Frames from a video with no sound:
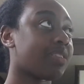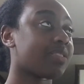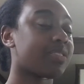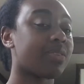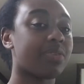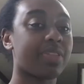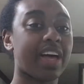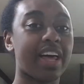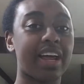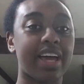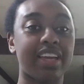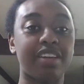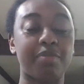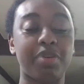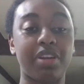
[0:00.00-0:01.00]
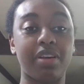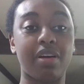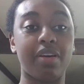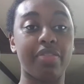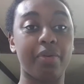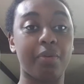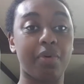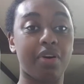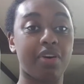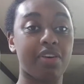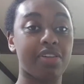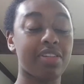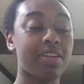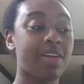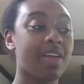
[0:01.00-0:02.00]
so that I can put it on the
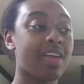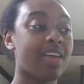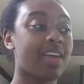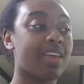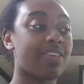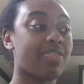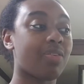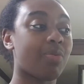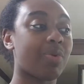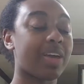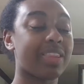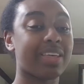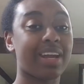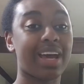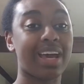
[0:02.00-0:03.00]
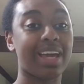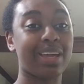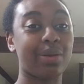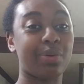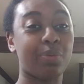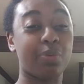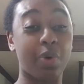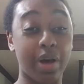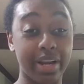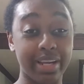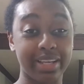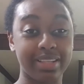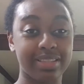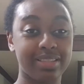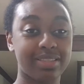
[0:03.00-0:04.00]
wall the way that I want
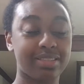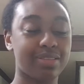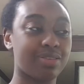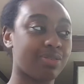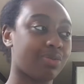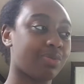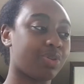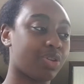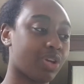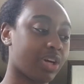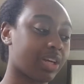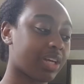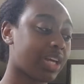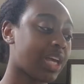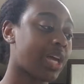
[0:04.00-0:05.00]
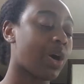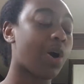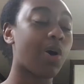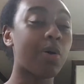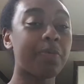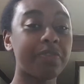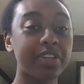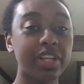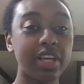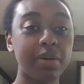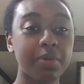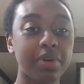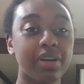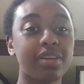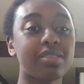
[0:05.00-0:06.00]
it to look Hopefully
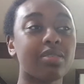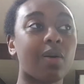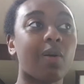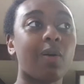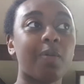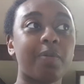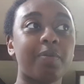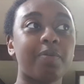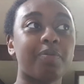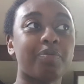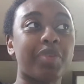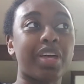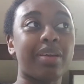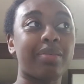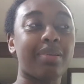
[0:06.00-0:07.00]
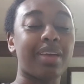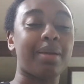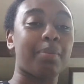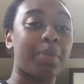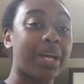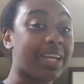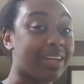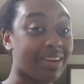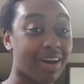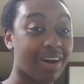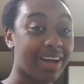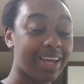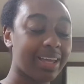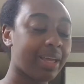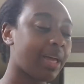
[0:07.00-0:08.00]
it works. Hope like it might
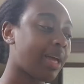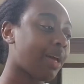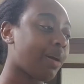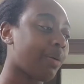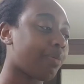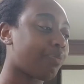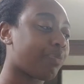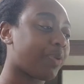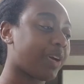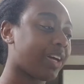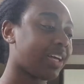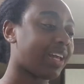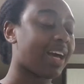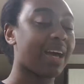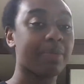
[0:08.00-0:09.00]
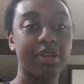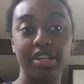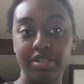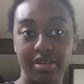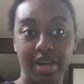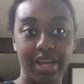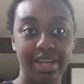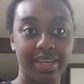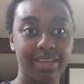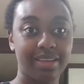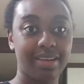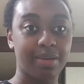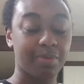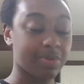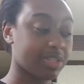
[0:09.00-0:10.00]
not, but I'm gonna try it
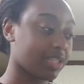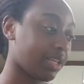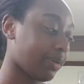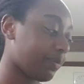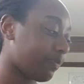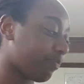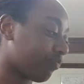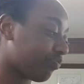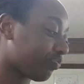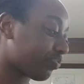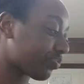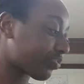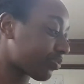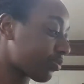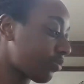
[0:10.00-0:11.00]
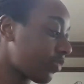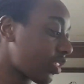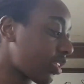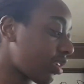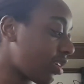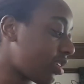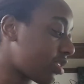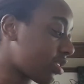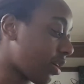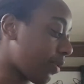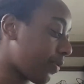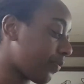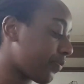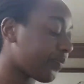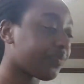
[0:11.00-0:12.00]
and we'll see.
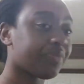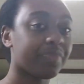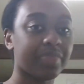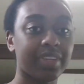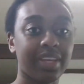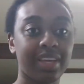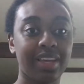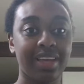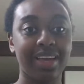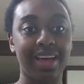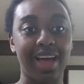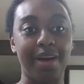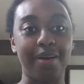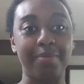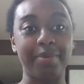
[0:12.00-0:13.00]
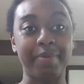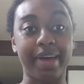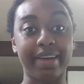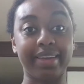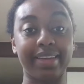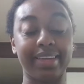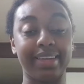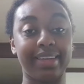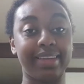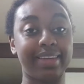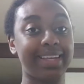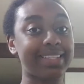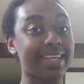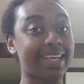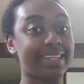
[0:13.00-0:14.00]
So I will be back
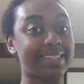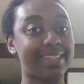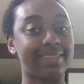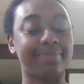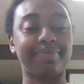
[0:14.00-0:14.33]
in a second.